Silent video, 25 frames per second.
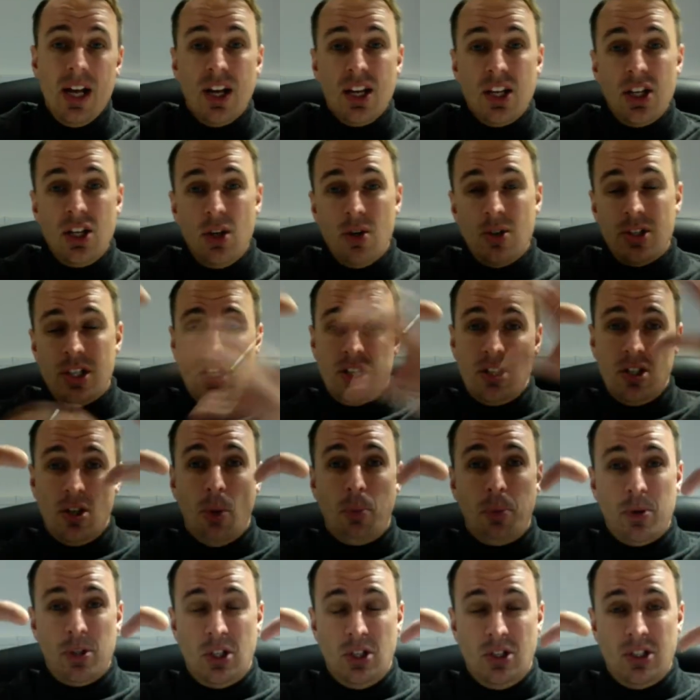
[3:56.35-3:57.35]
Use it as an
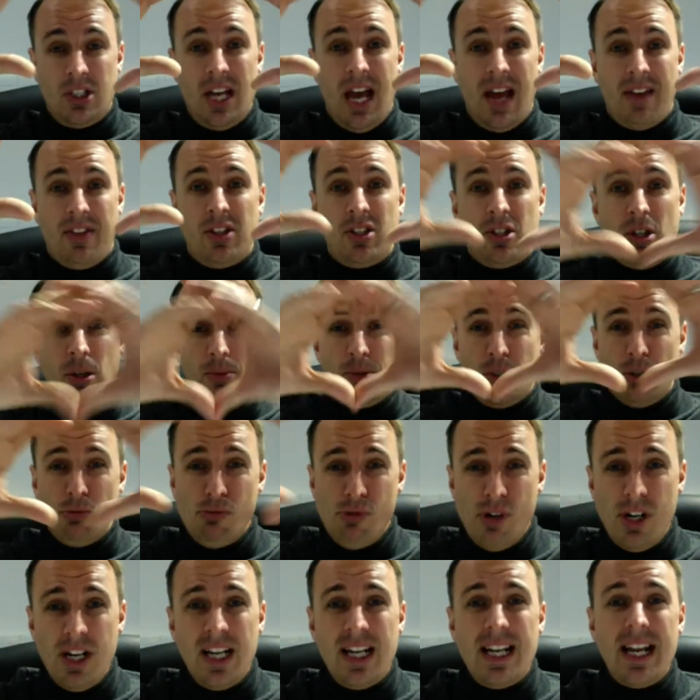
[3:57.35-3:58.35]
opportunity at the top to
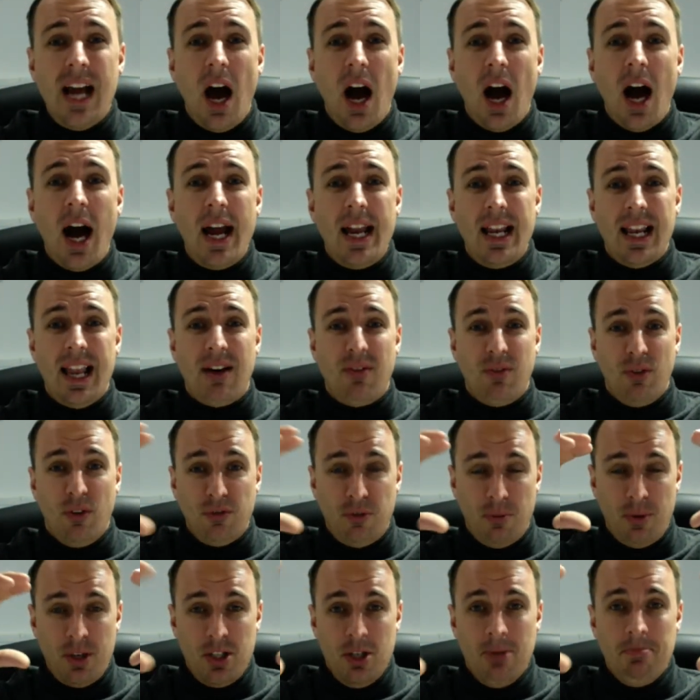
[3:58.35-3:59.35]
really high level
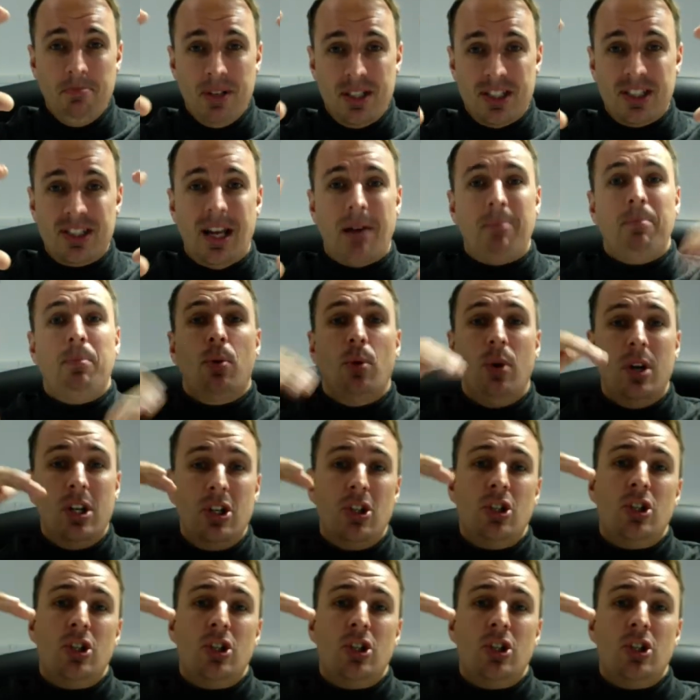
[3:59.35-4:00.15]
from a numbers standpoint,